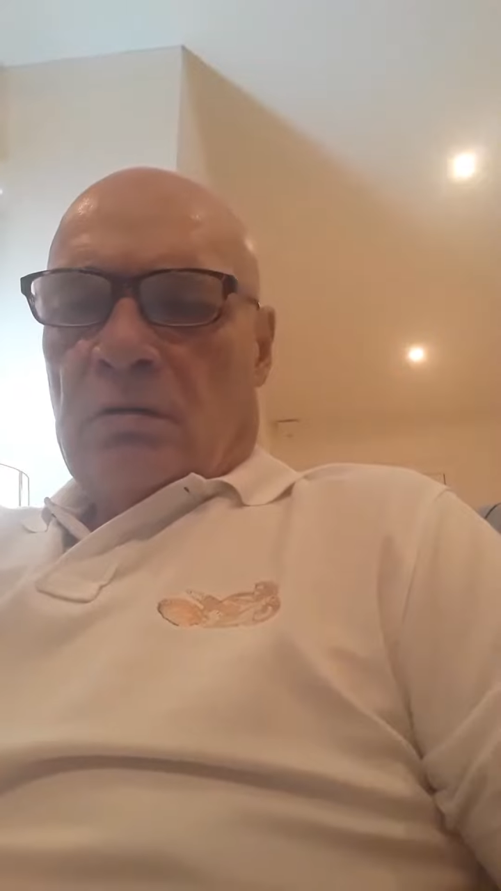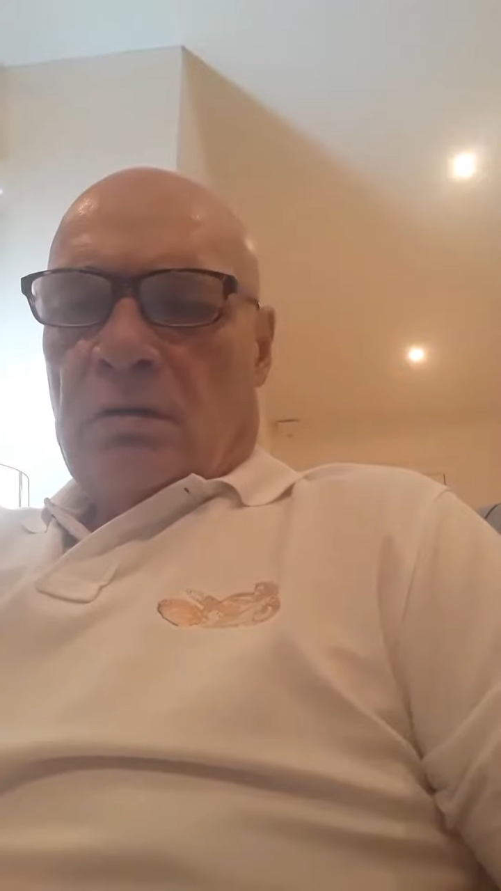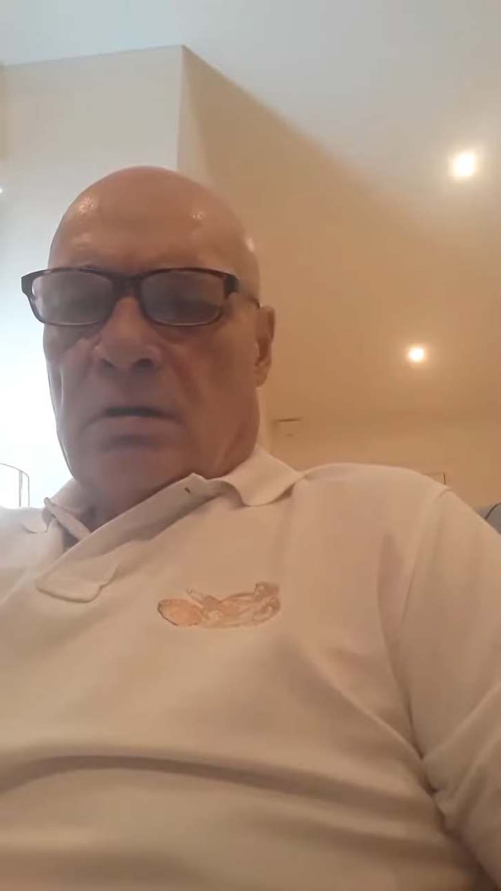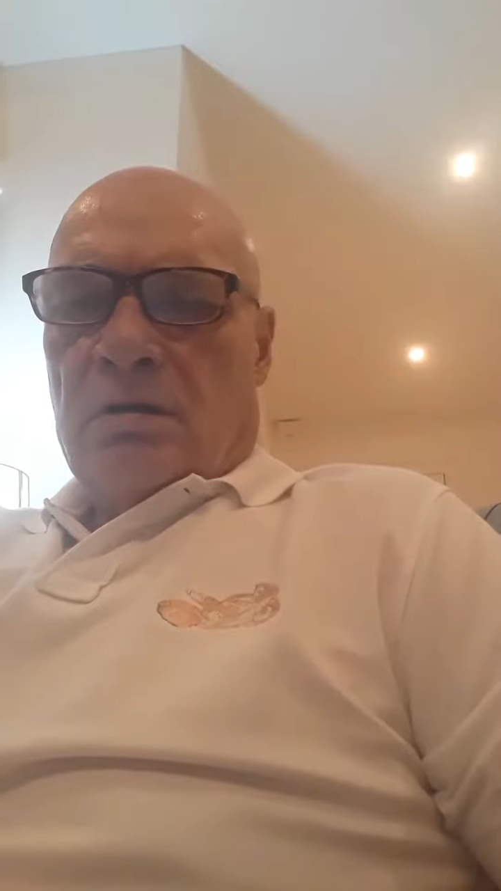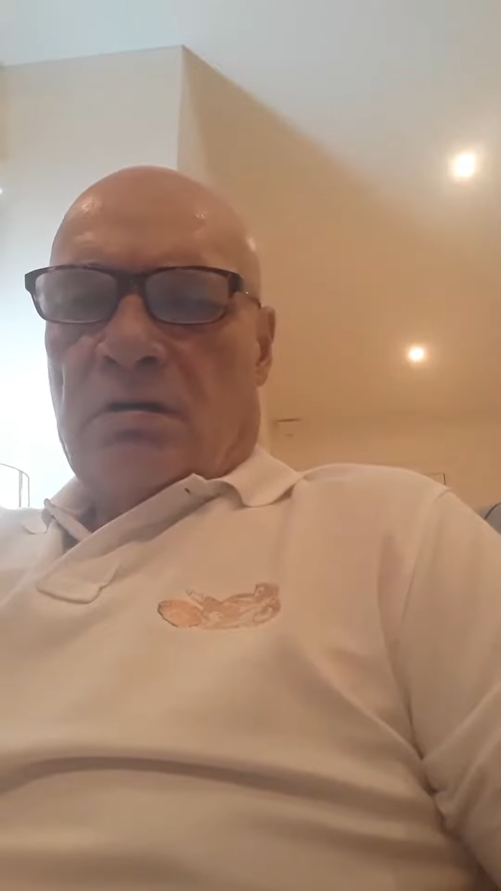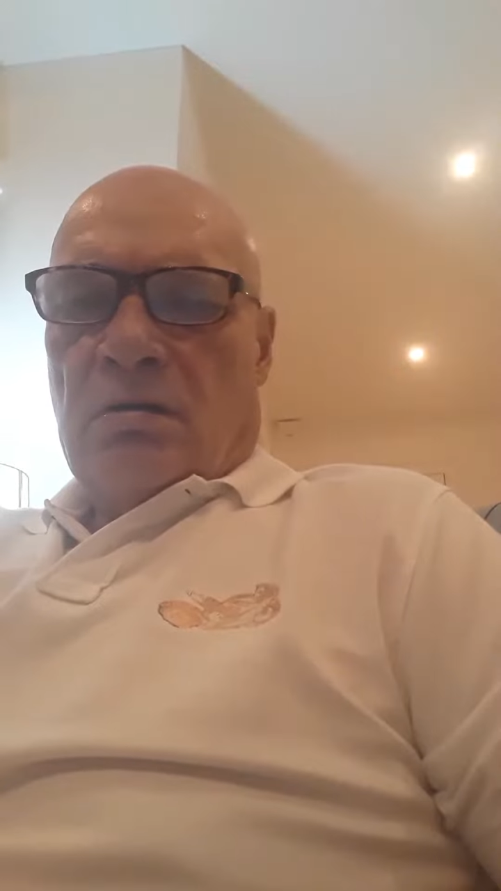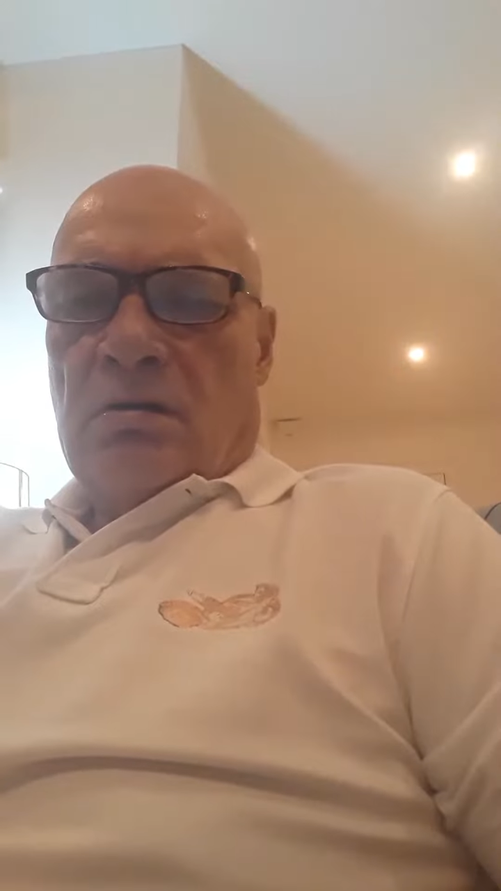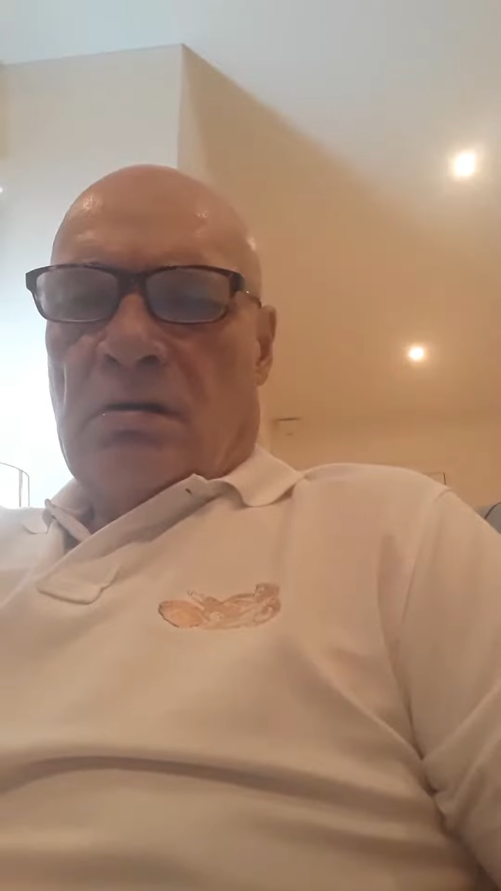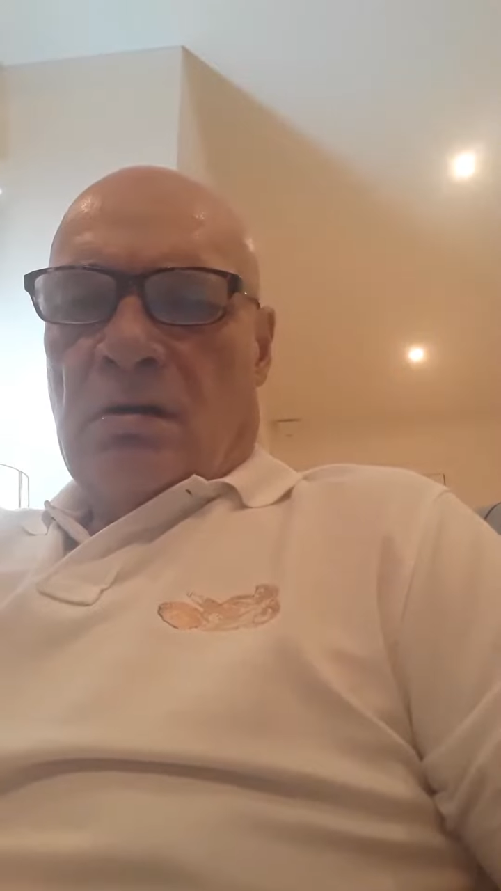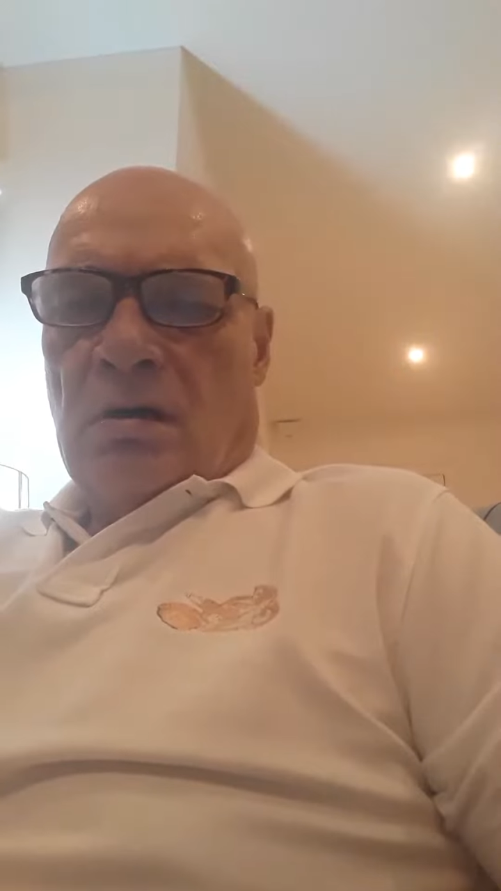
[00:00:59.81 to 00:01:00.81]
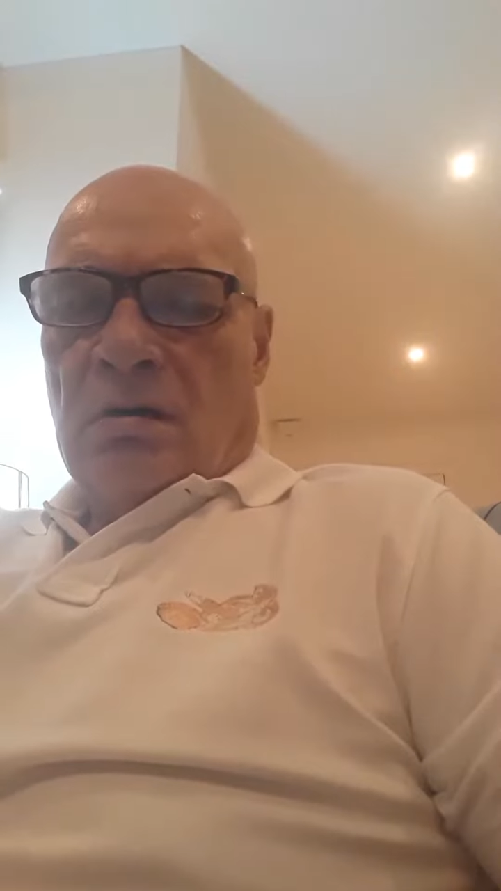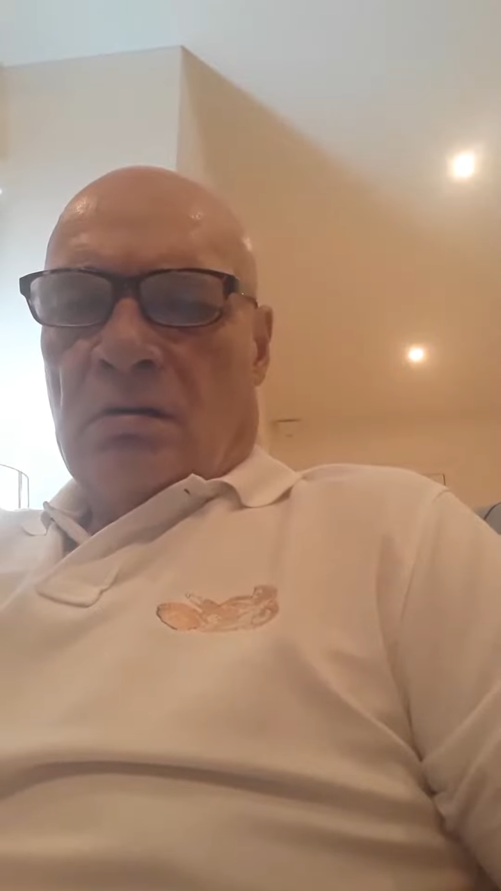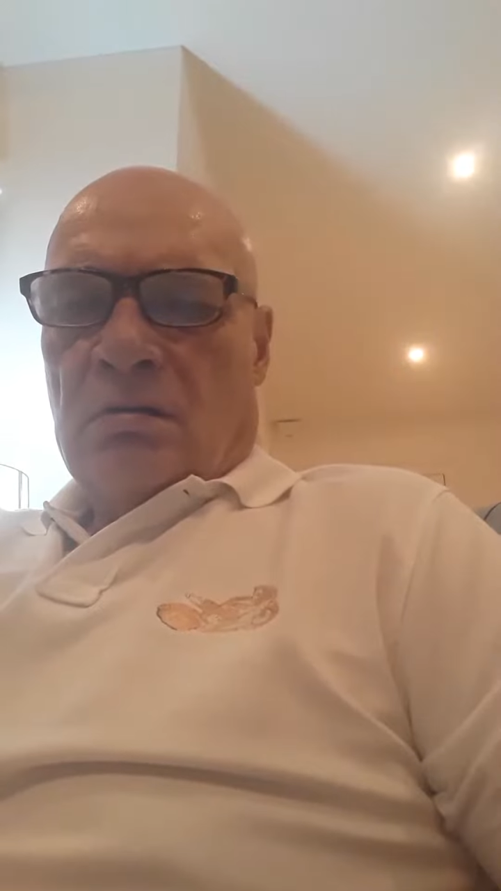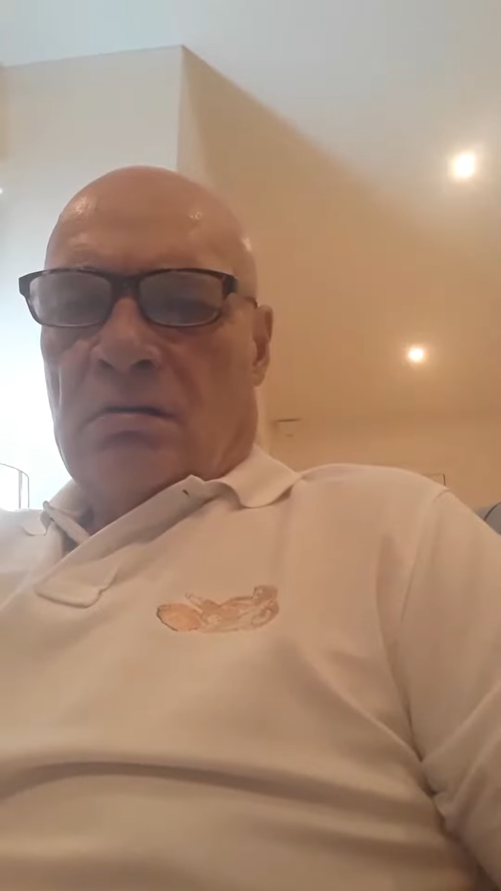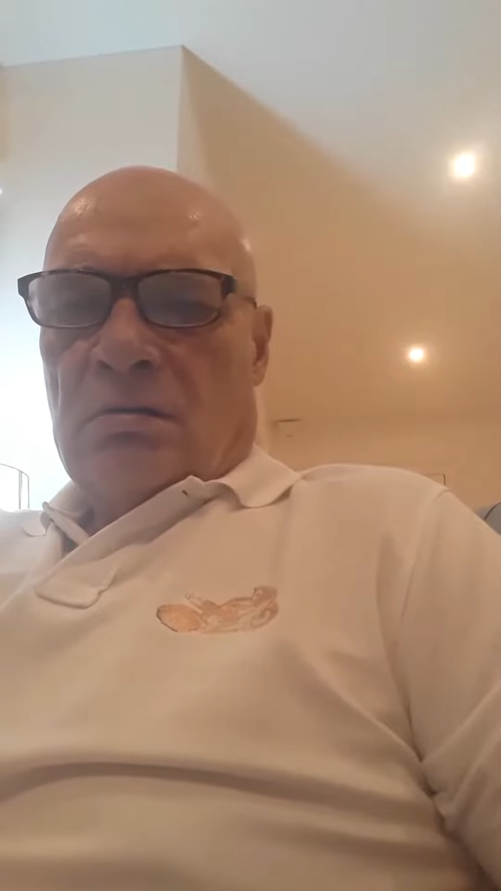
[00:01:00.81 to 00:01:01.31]
than
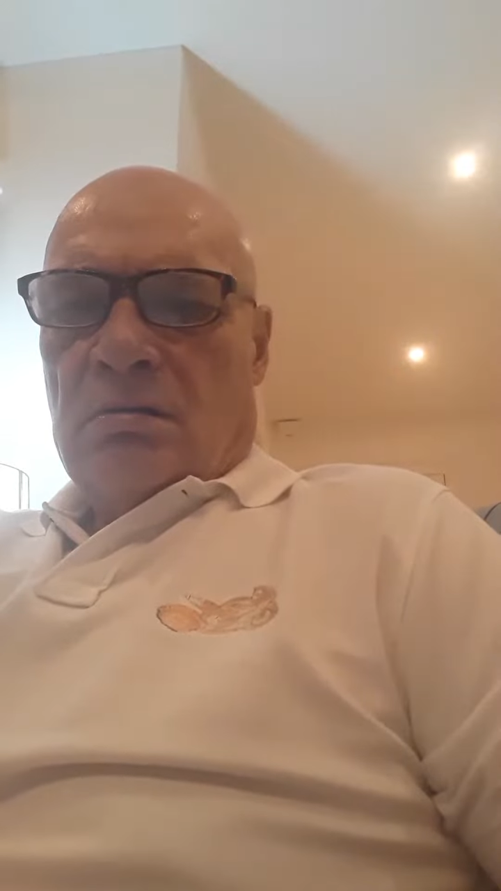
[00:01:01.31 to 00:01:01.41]
tongue,